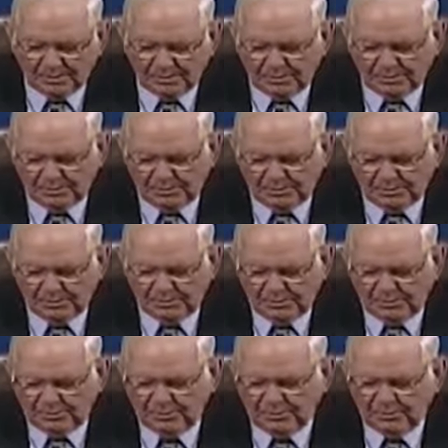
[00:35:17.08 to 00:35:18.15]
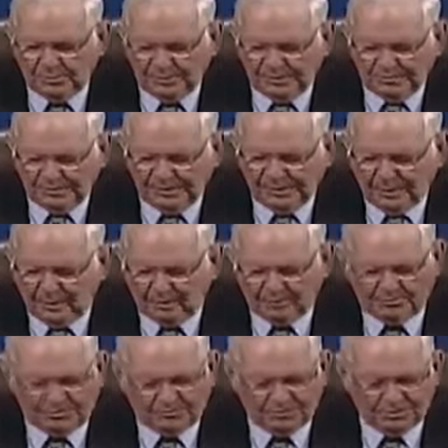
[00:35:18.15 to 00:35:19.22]
do you uh, be
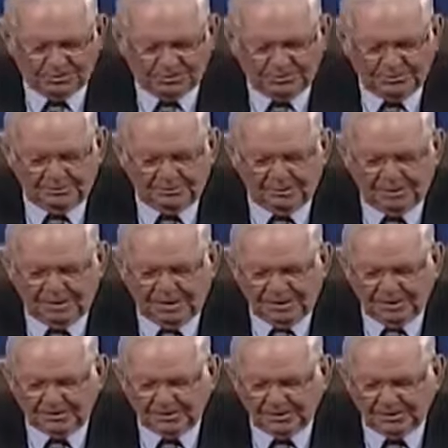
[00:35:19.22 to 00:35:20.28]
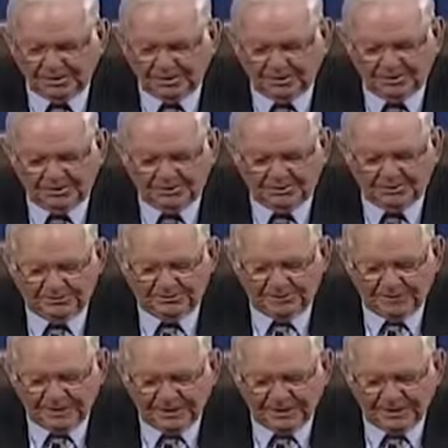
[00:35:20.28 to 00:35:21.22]
on? She would like to hear you.